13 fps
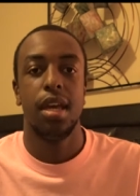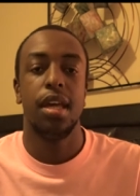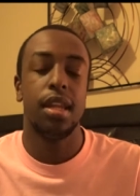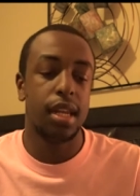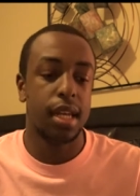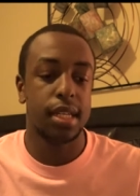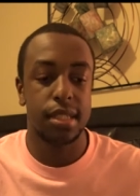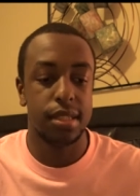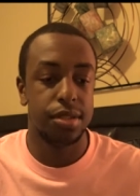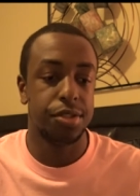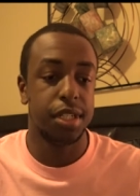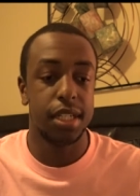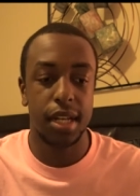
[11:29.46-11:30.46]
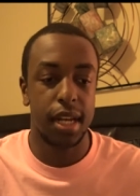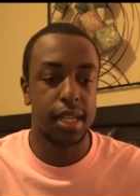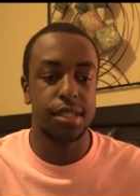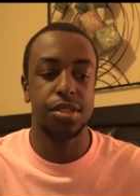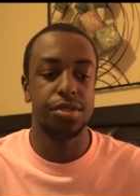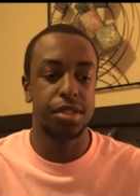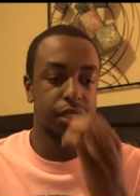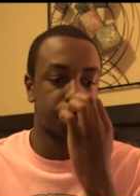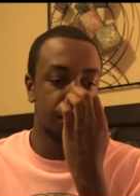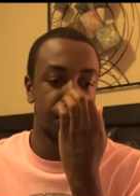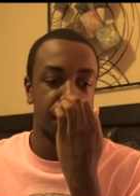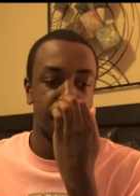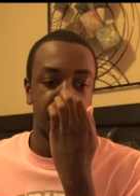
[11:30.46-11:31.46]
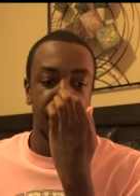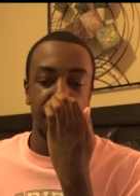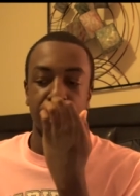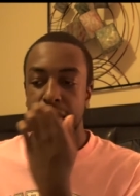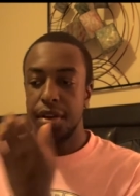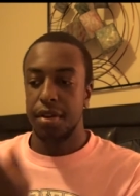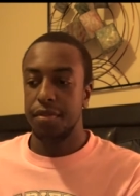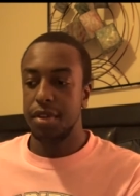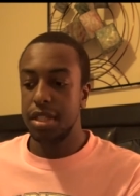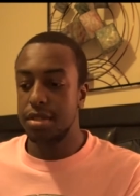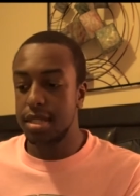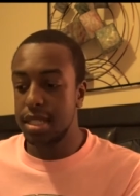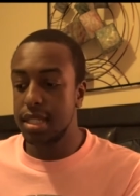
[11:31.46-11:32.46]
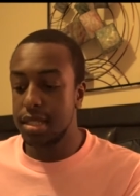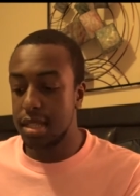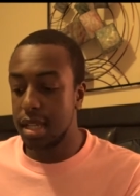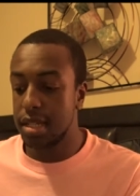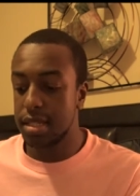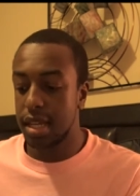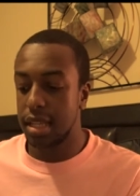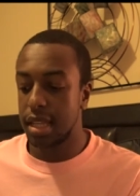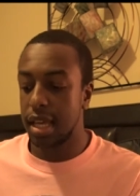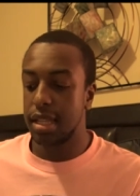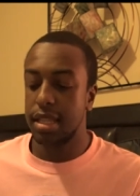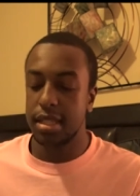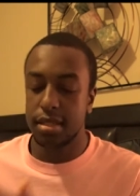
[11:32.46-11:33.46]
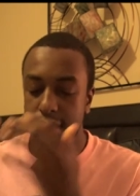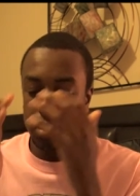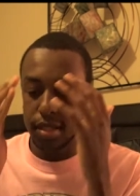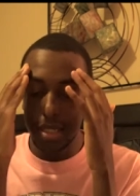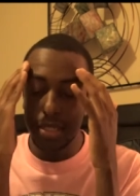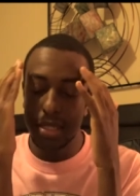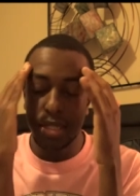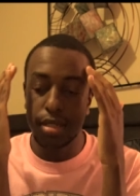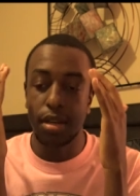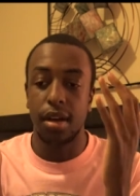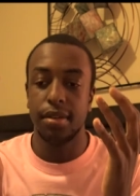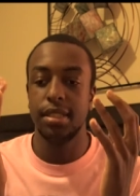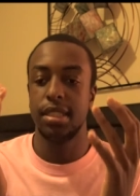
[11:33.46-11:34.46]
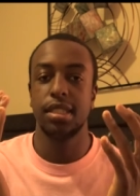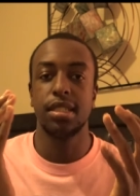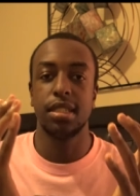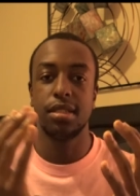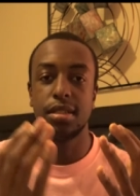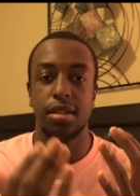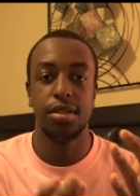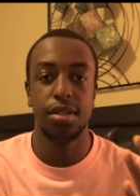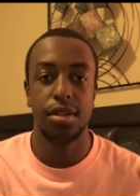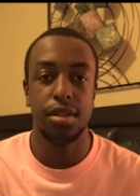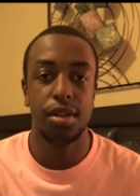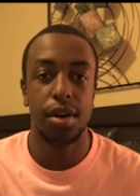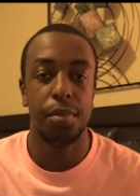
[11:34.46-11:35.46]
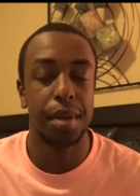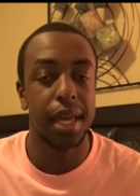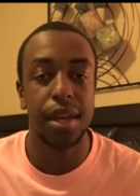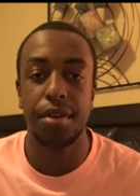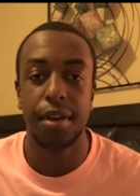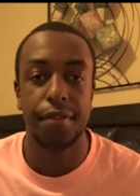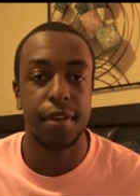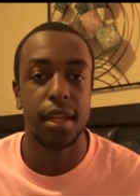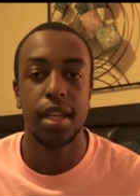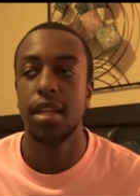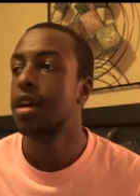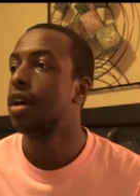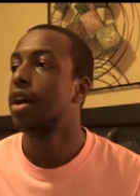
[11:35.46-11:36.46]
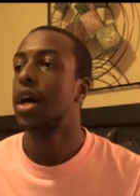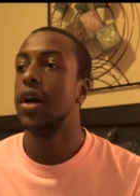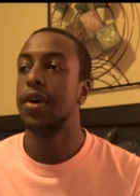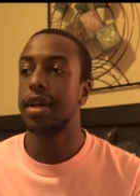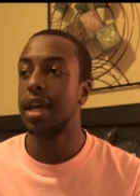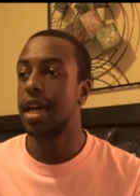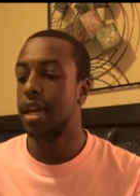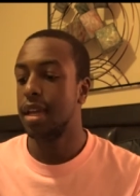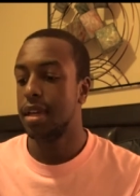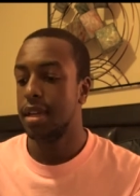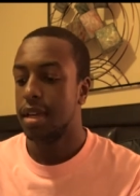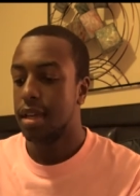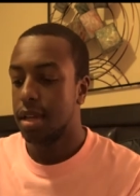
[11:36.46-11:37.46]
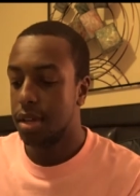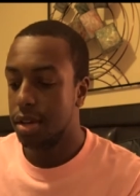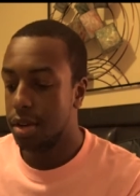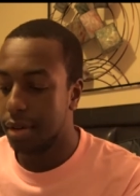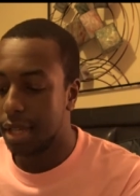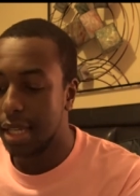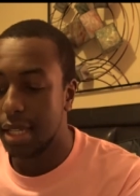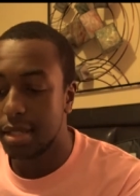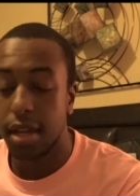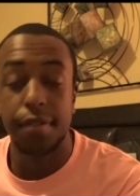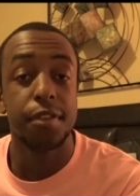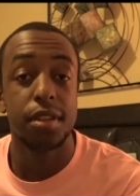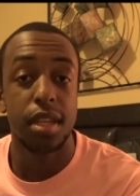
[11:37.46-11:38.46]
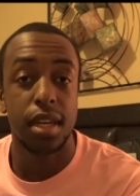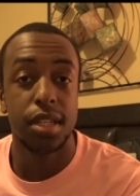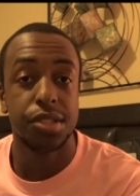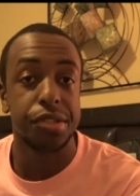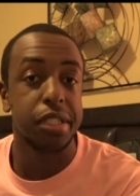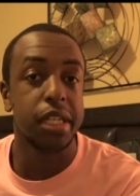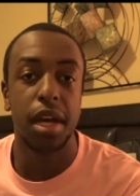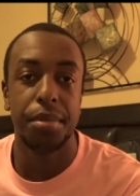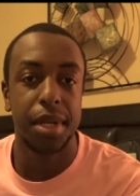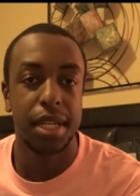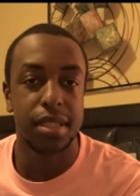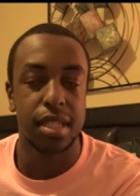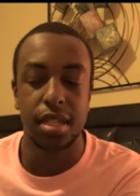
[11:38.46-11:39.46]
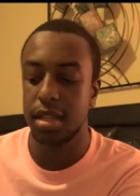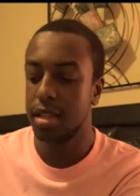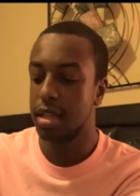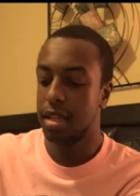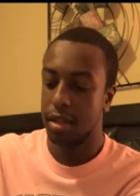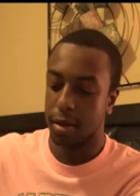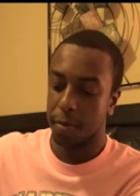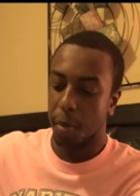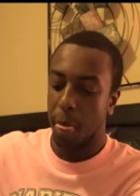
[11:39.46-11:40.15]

and the next injury, and the next injury. So when you see things like that, these these things always just concern you. You know, Blake Griffin, okay, you know, he suffered the injury coming into the league.